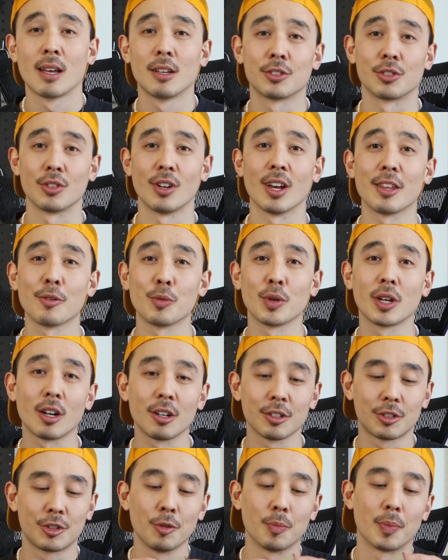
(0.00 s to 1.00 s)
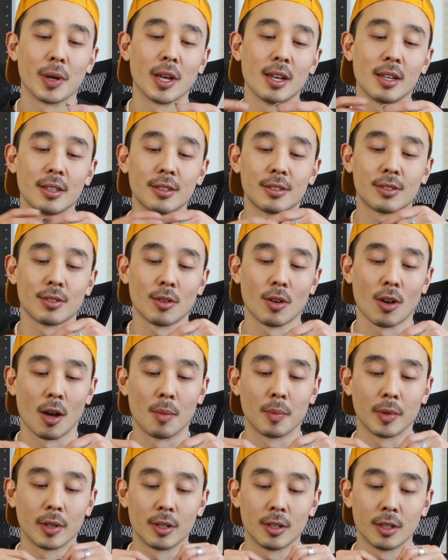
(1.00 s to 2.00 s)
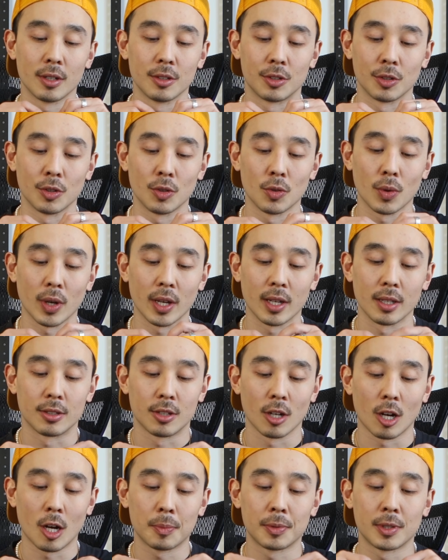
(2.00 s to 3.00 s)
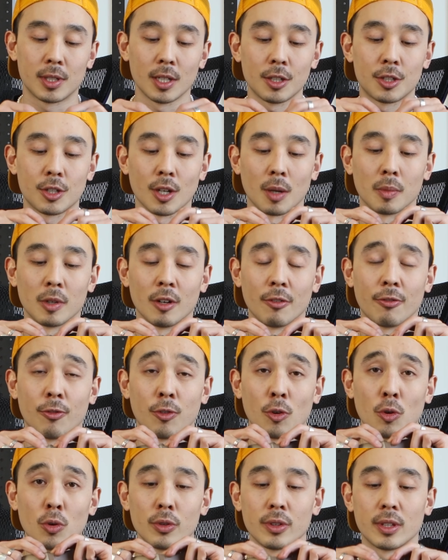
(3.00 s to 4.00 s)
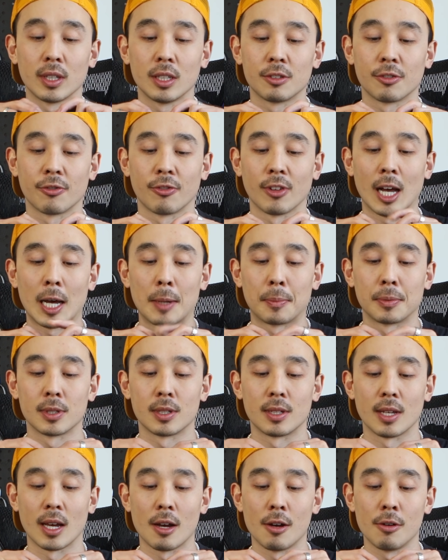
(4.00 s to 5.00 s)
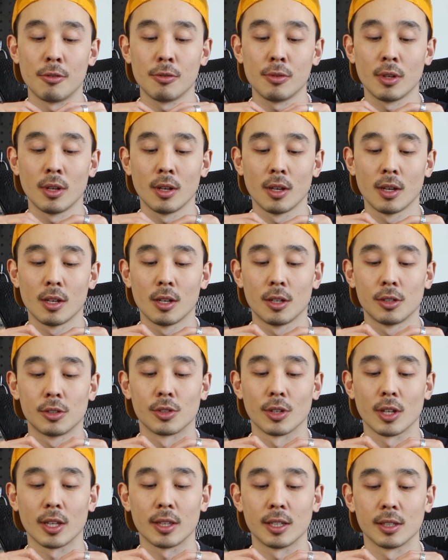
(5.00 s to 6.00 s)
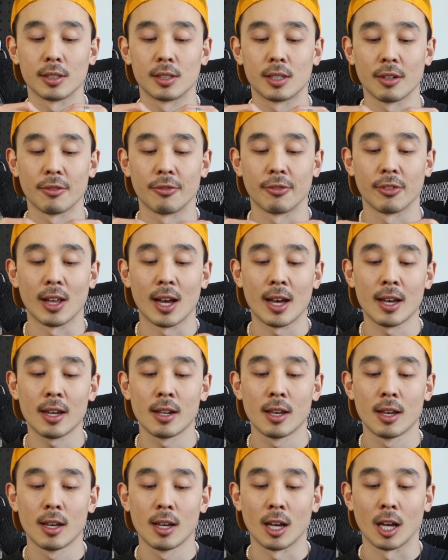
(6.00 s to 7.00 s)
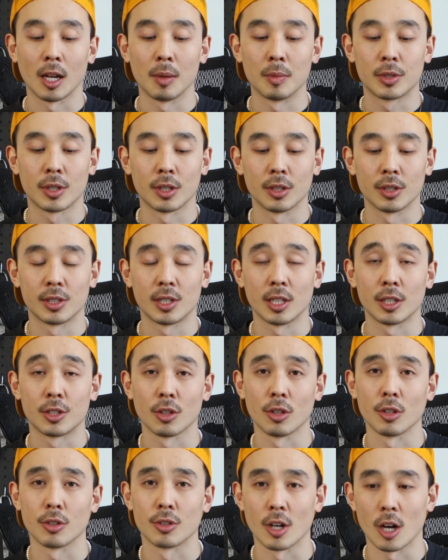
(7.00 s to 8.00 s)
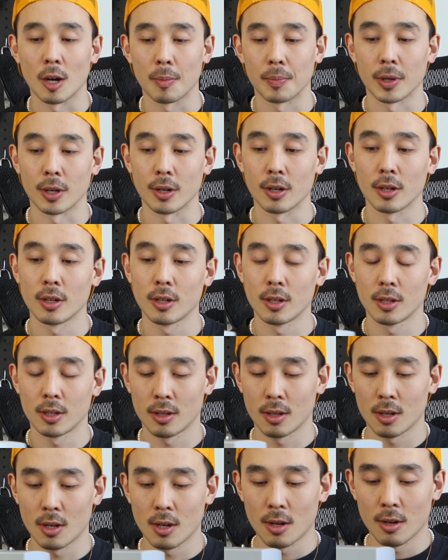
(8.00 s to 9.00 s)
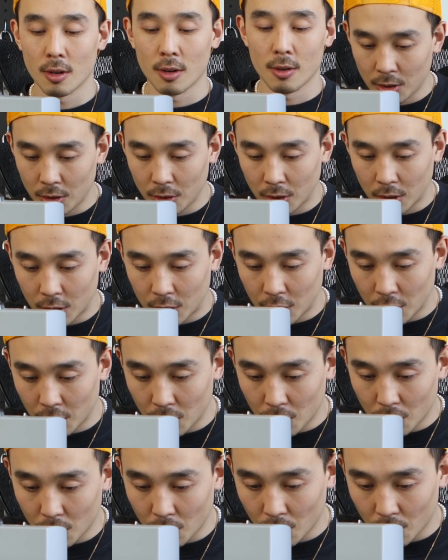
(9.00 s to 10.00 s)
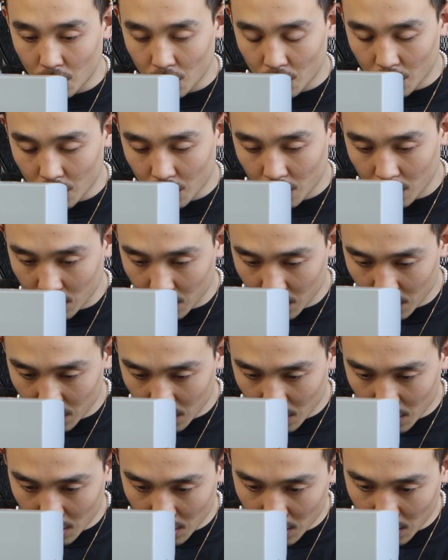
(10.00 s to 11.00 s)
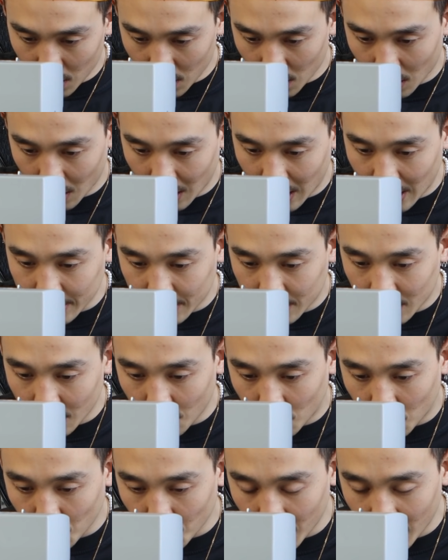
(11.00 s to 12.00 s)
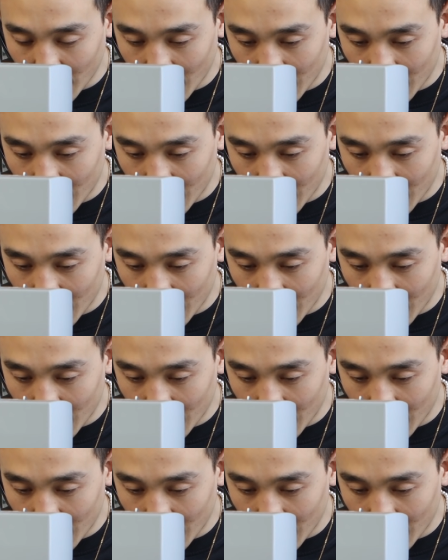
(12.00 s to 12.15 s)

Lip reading: So now that we got our two bands, I'm gonna do a top stitch. I'm gonna fold these flaps down so that they stay flat, and I'm just gonna stitch on the top here. For that, I want to do less than 3/8 of an inch.